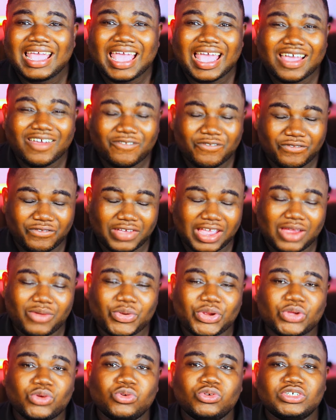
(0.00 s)
a
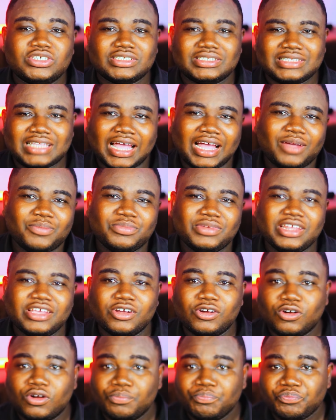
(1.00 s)
very good
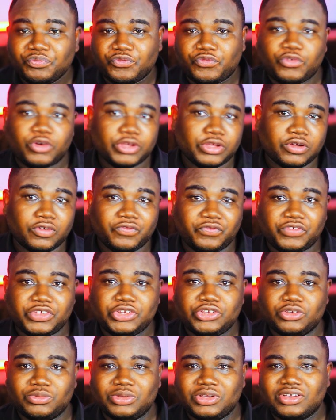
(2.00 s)
thumbnail for your
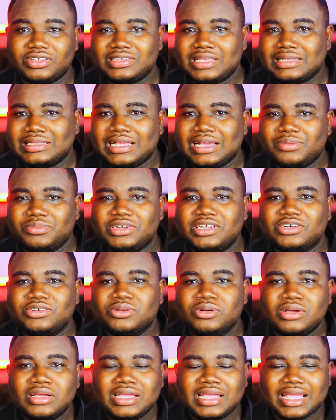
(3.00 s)
video, because a
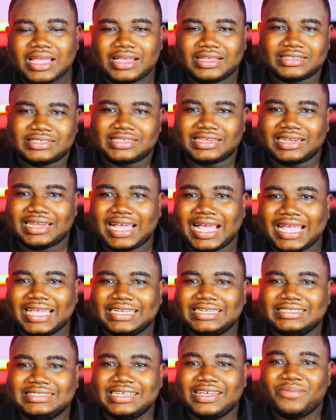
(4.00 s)
thumbnail is
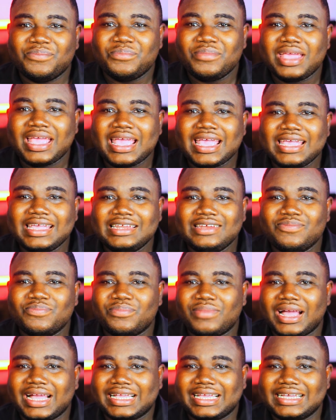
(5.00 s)
like the main
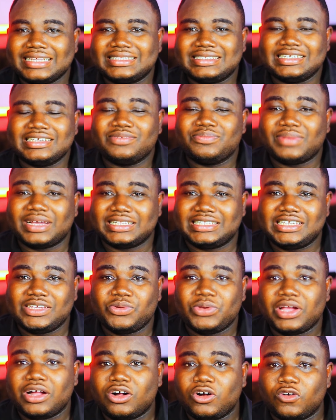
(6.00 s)
marketing
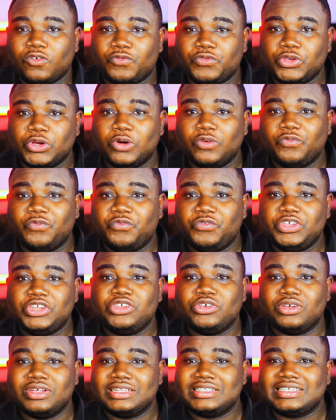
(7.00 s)
material of your
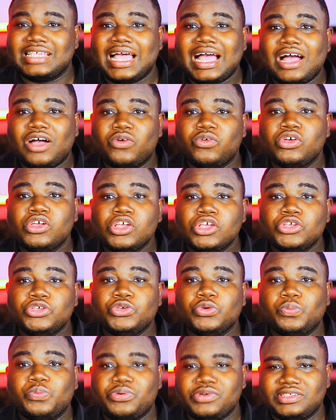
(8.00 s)
video. It's how
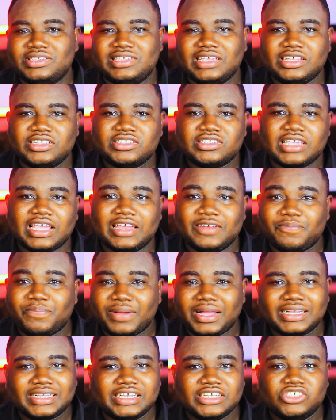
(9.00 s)
you present and
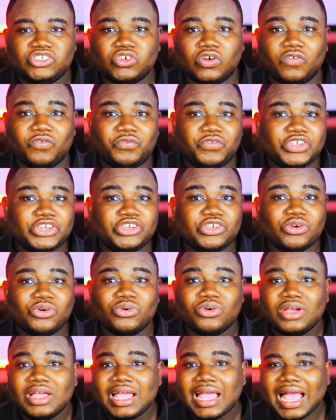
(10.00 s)
package your
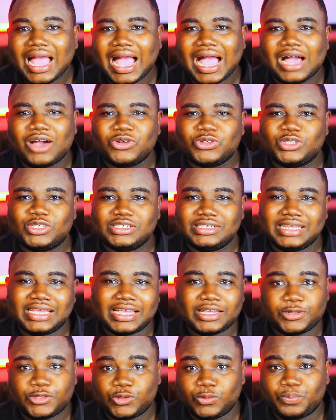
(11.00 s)
video out
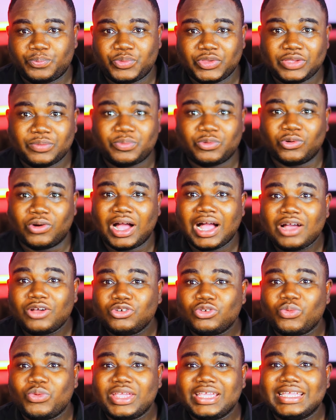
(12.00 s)
there to people. How
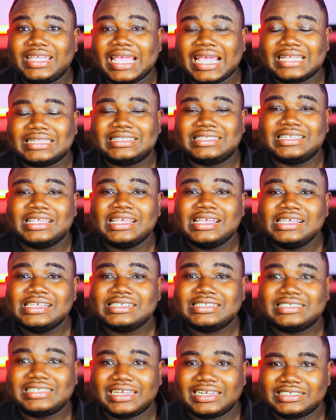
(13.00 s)
do we get
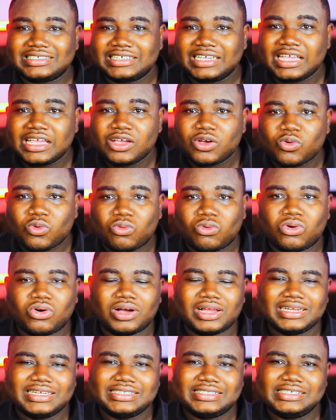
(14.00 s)
such
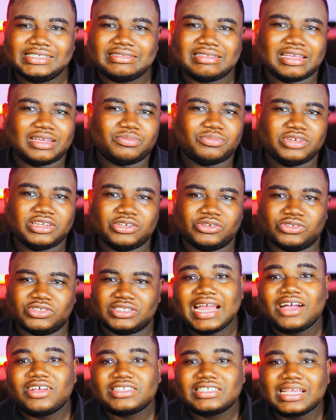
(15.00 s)
quality thumbnails?
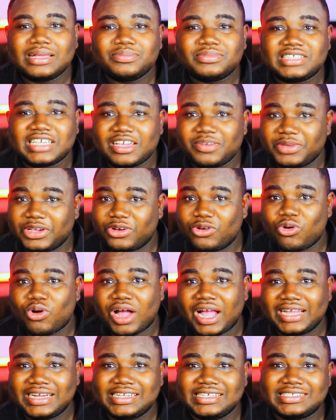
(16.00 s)
Now, some time ago
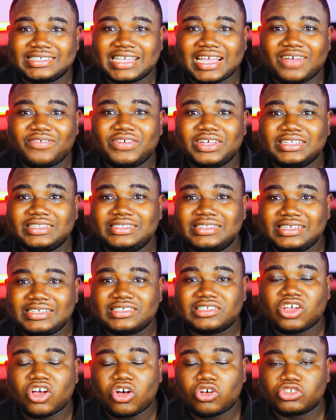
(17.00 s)
I discovered
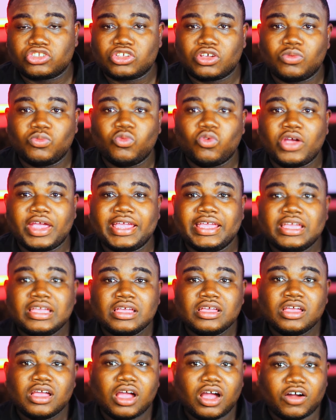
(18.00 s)
this awesome way
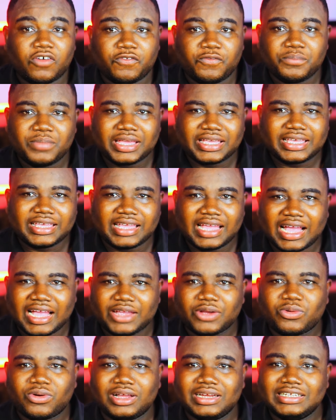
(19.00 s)
of making high
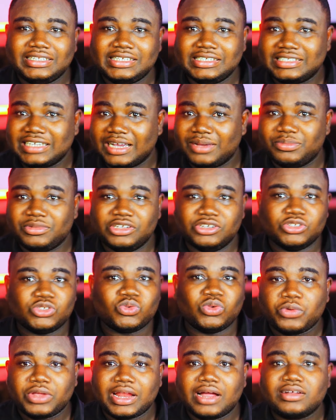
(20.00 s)
quality thumbnails
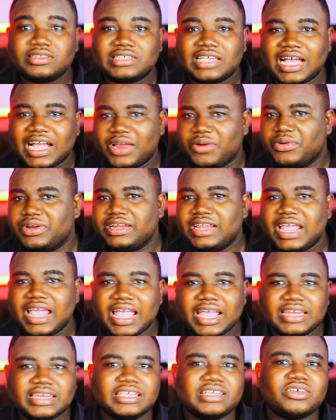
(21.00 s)
without hiring
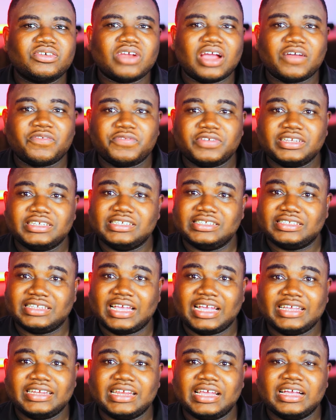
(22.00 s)
any graphic
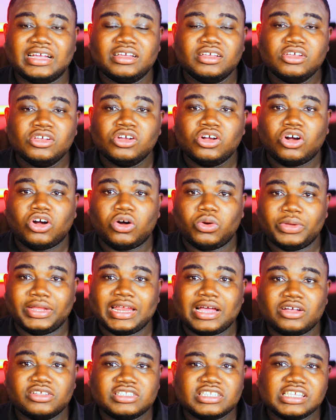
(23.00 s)
designer or
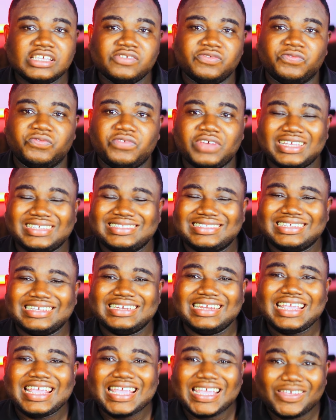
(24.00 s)
without
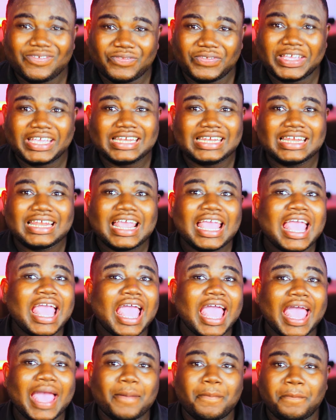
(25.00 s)
investing even
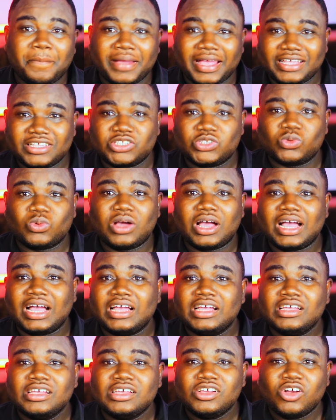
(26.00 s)
a peso
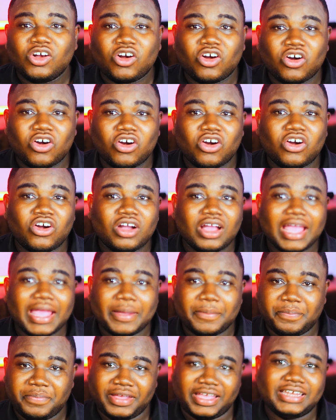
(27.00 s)
or a
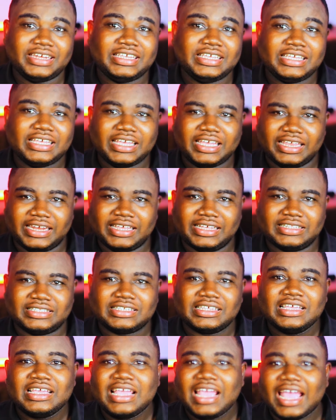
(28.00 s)
penny in it.
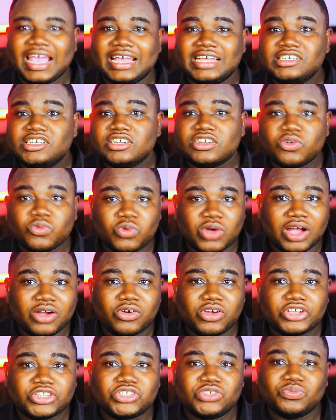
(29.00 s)
And we are
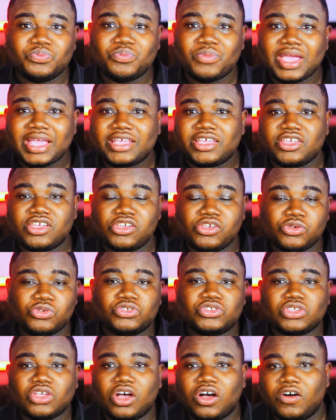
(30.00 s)
going to make
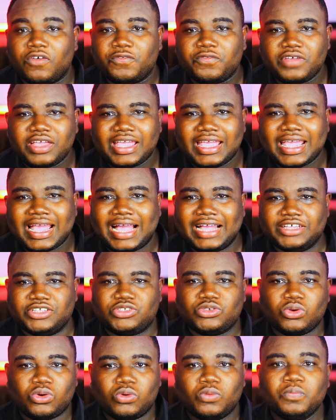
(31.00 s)
use of AI.
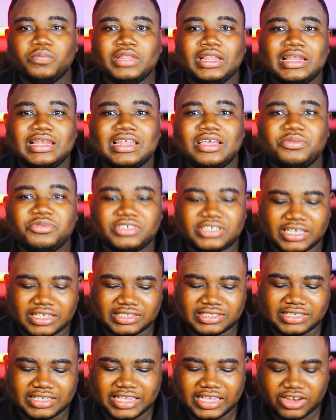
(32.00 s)
So let me
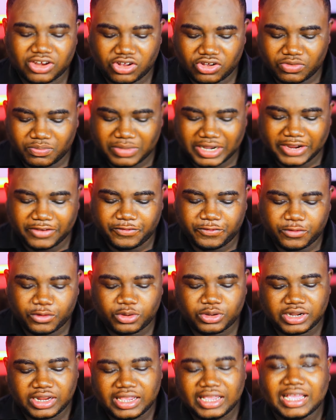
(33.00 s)
just get on my
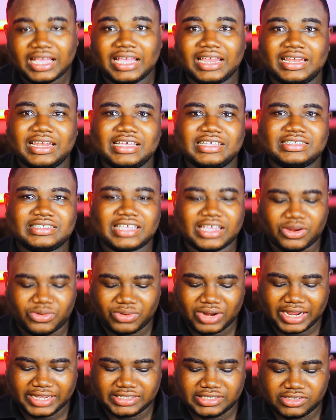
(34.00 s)
phone and let's get
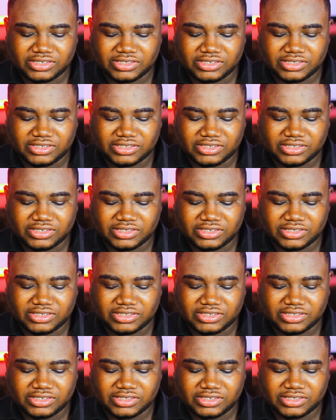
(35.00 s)
right